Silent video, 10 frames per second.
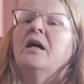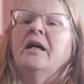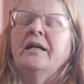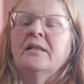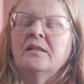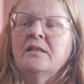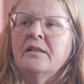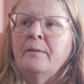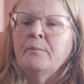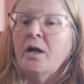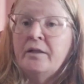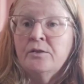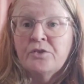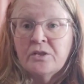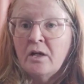And I
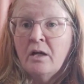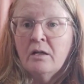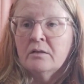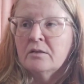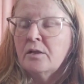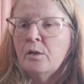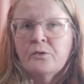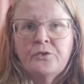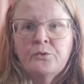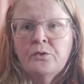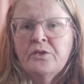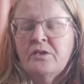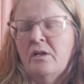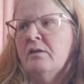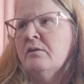use it on cold
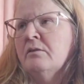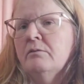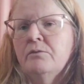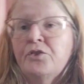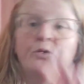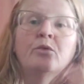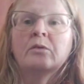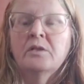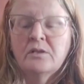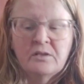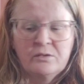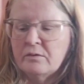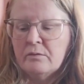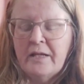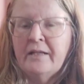sores, on
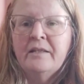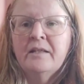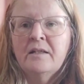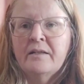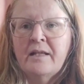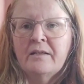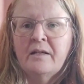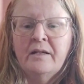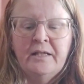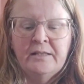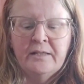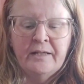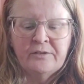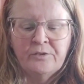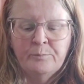sores, anything like that I need an
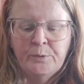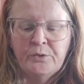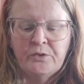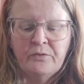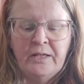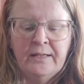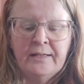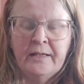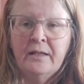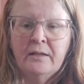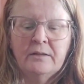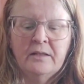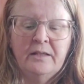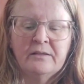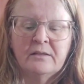extra boost of healing
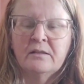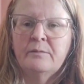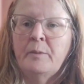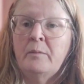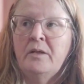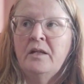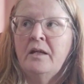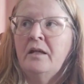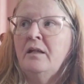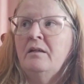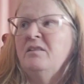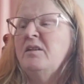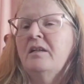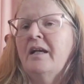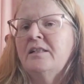that isn't maybe
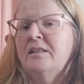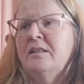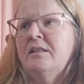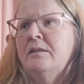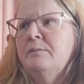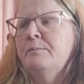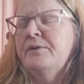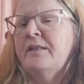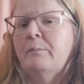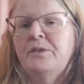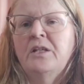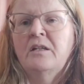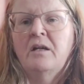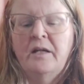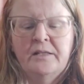a
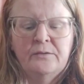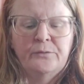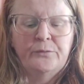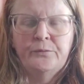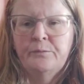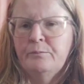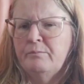antiseptic kind of